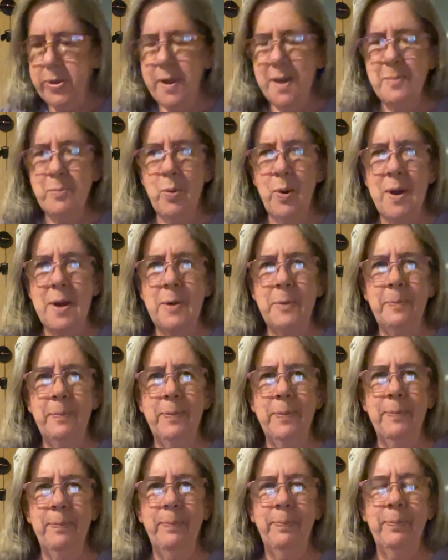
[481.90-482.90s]
Brown,
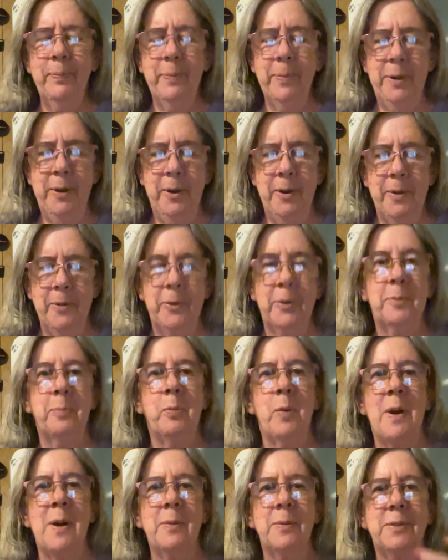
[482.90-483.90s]
just
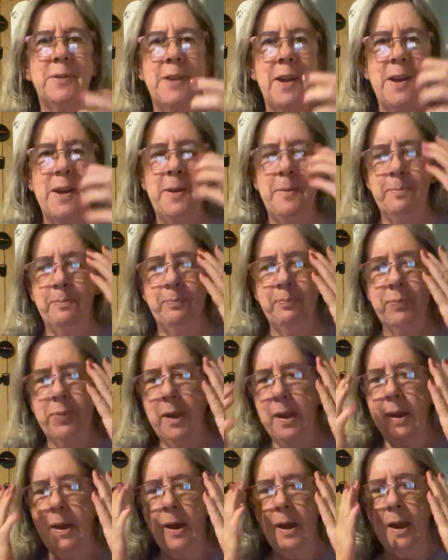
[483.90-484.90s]
brown stain.
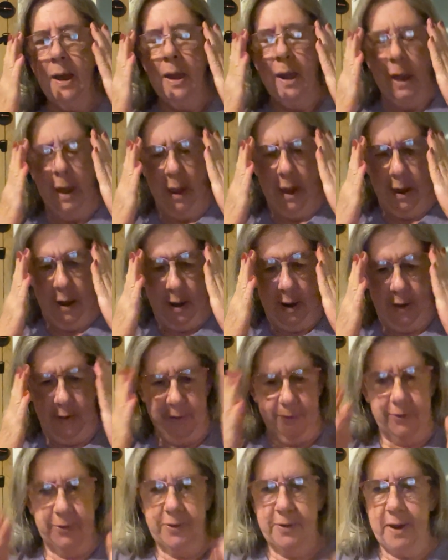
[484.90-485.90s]
And I
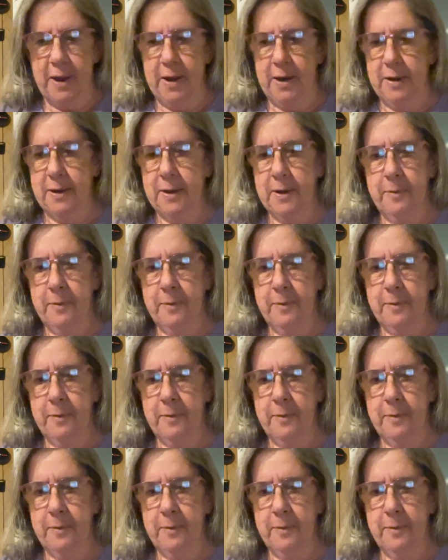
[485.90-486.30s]
just stained